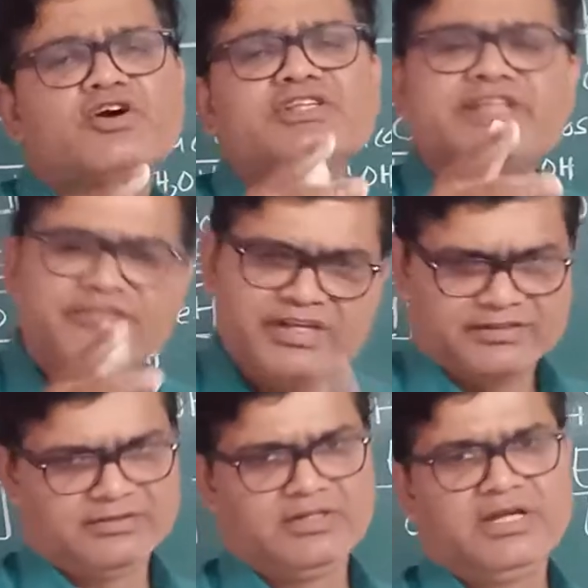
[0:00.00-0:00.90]
or
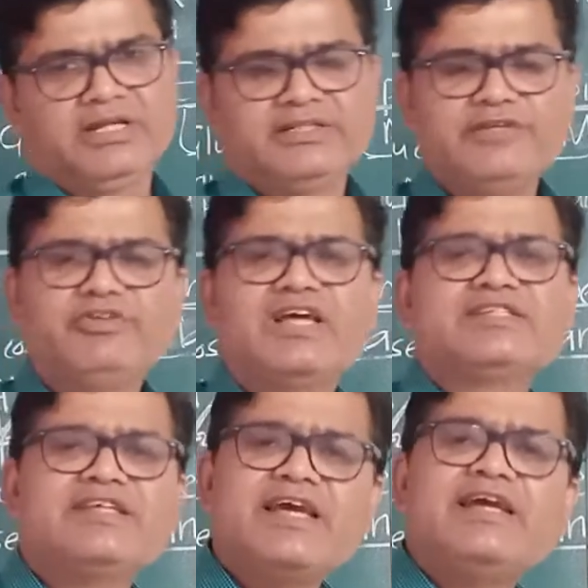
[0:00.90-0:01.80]
7. Then we
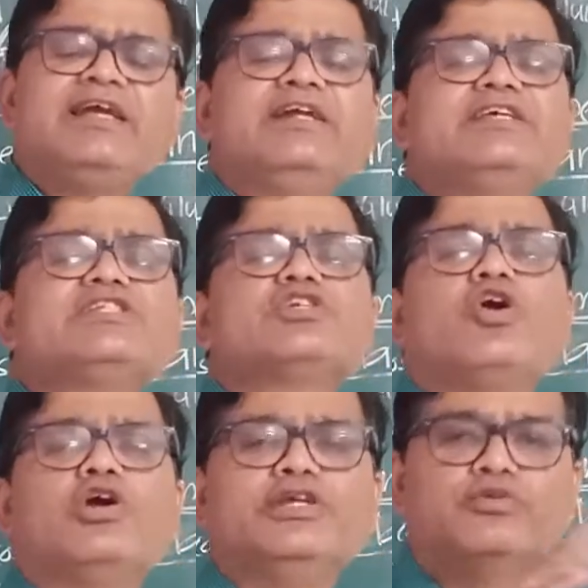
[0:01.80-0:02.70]
can say it is
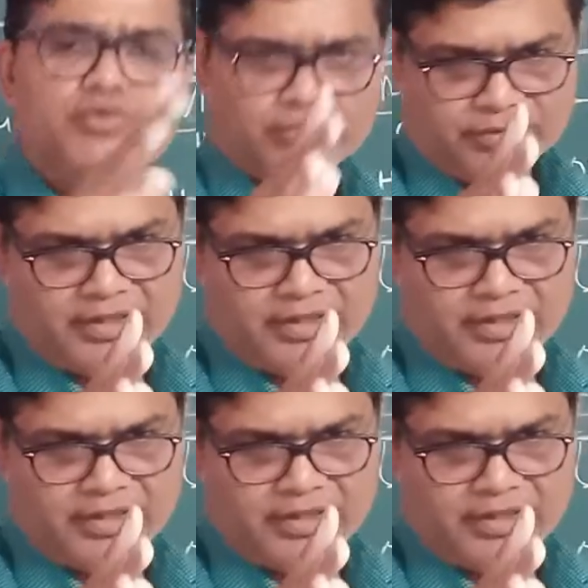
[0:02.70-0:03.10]
oligo.